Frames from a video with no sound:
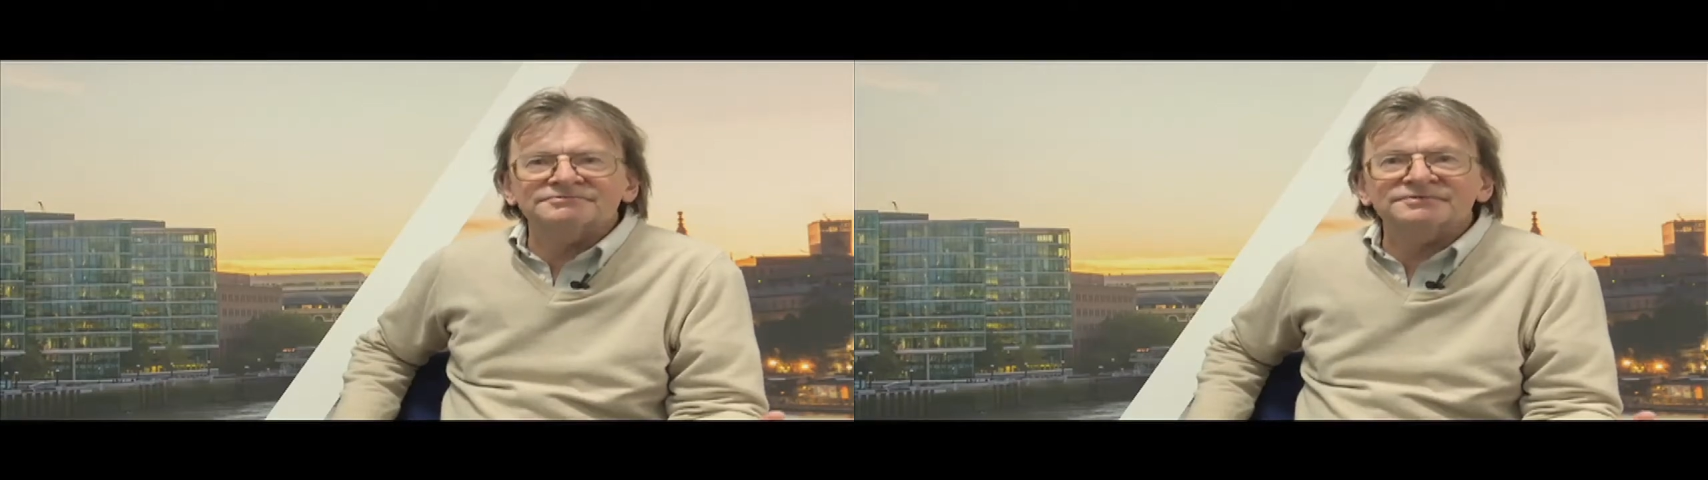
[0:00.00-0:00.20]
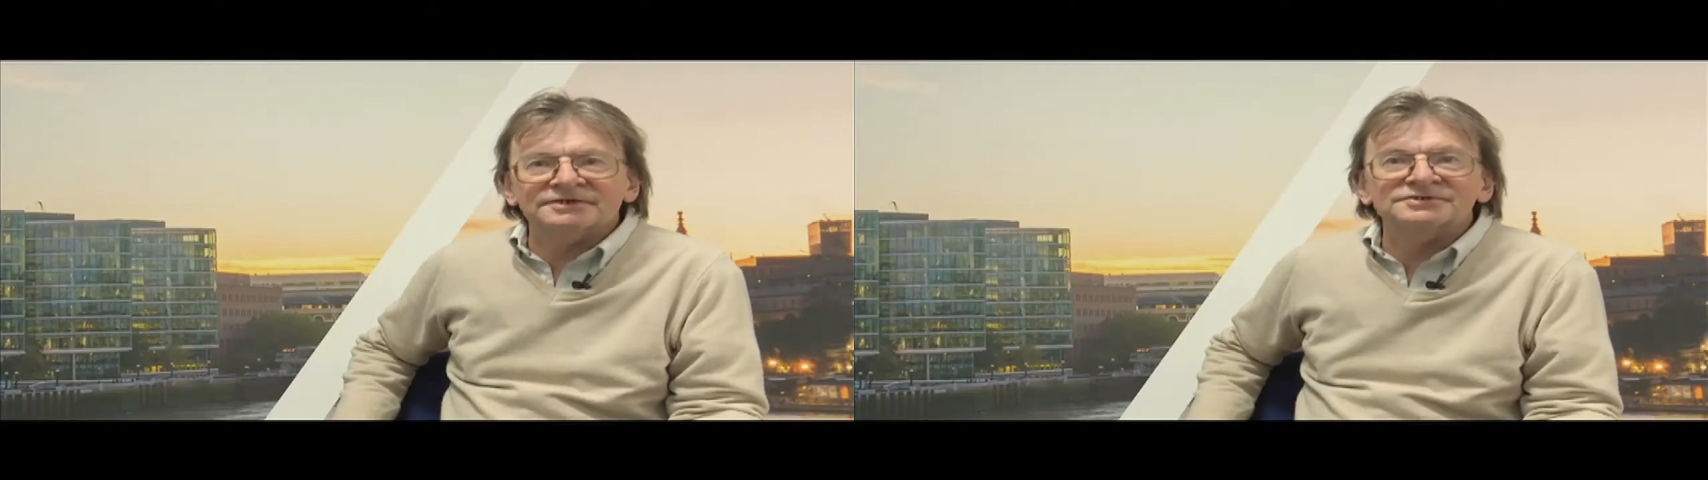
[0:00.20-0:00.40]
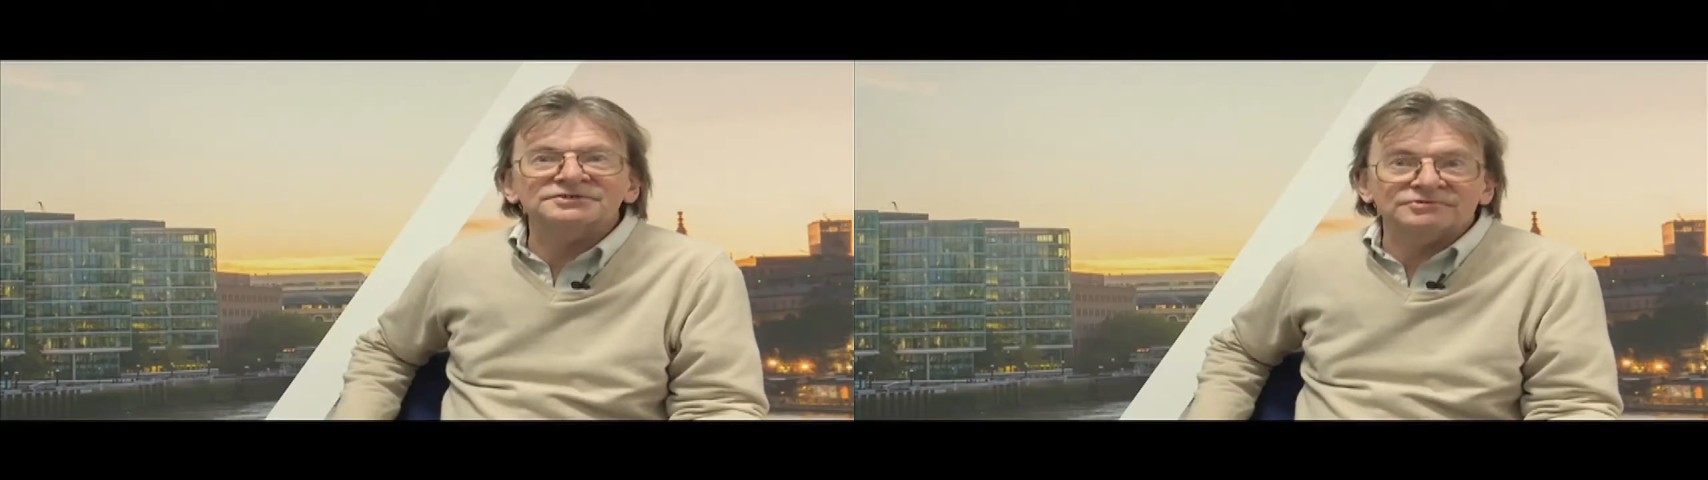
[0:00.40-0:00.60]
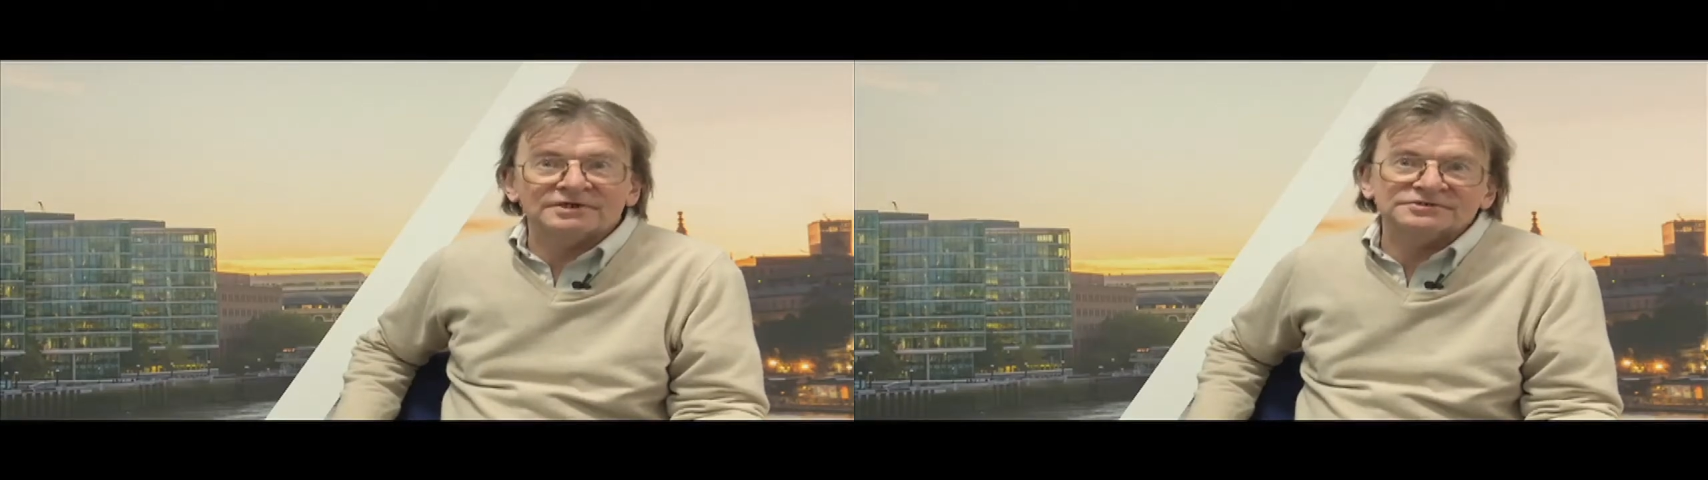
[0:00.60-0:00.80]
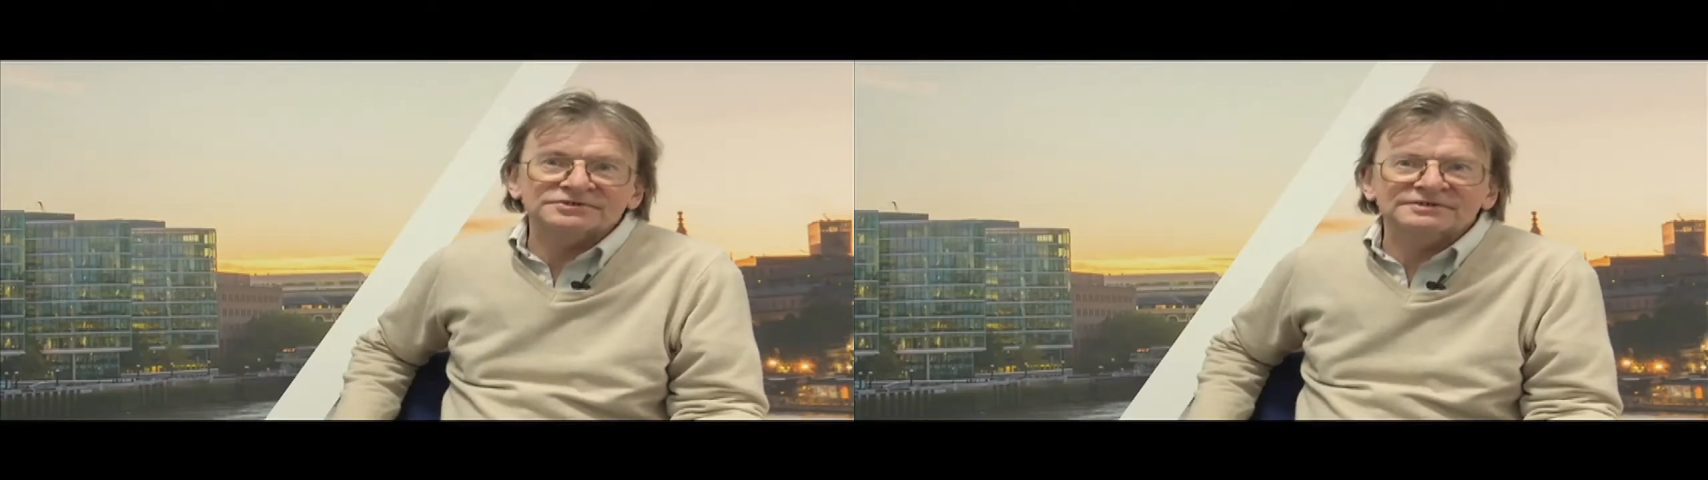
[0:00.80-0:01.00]
fixed
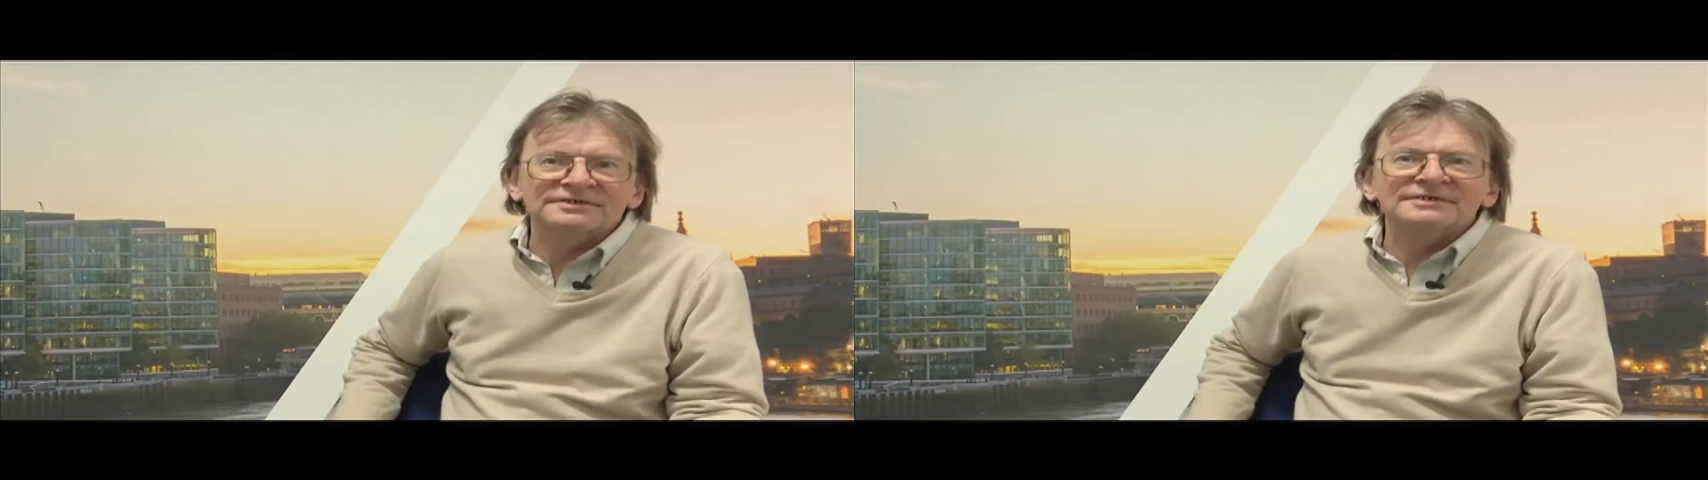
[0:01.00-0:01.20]
structure,